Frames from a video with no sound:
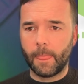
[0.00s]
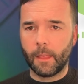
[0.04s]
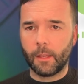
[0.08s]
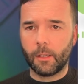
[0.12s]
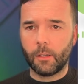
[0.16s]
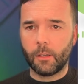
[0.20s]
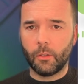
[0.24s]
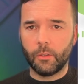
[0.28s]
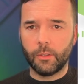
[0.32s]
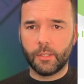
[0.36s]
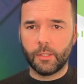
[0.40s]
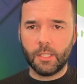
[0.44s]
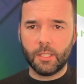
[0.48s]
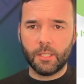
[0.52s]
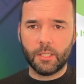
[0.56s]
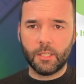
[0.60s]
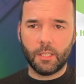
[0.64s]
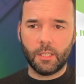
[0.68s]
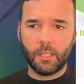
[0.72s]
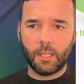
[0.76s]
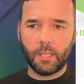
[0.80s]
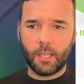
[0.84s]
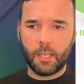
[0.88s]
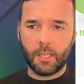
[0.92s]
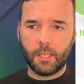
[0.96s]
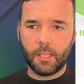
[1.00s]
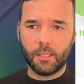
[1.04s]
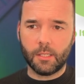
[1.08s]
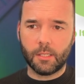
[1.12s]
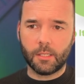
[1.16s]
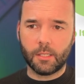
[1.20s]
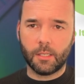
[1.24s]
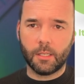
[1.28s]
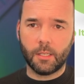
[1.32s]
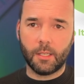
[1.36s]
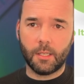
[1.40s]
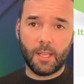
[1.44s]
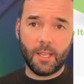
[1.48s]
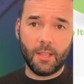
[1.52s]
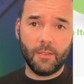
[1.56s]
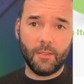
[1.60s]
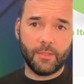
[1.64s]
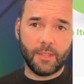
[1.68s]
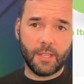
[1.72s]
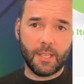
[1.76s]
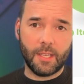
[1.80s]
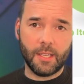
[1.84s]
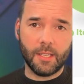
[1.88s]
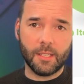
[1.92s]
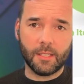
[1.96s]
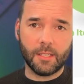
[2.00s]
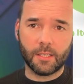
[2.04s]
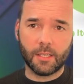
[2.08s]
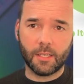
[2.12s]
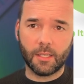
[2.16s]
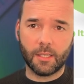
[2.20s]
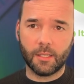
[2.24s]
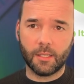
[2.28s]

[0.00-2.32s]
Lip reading: condition is if this,